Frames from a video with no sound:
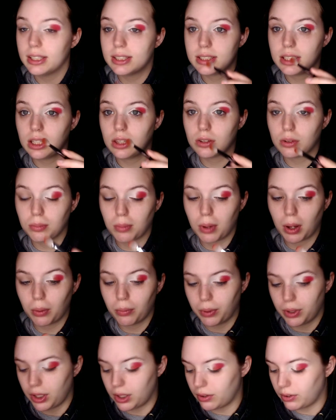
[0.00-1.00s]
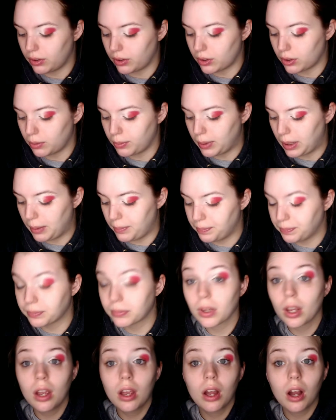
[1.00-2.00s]
see through my window a little bit.
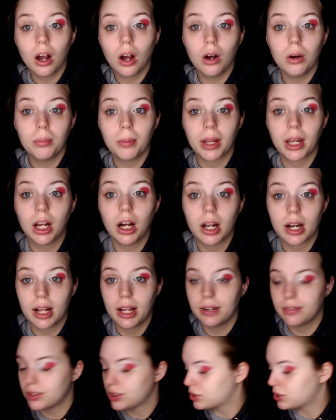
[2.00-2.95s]
Oh my God, I have a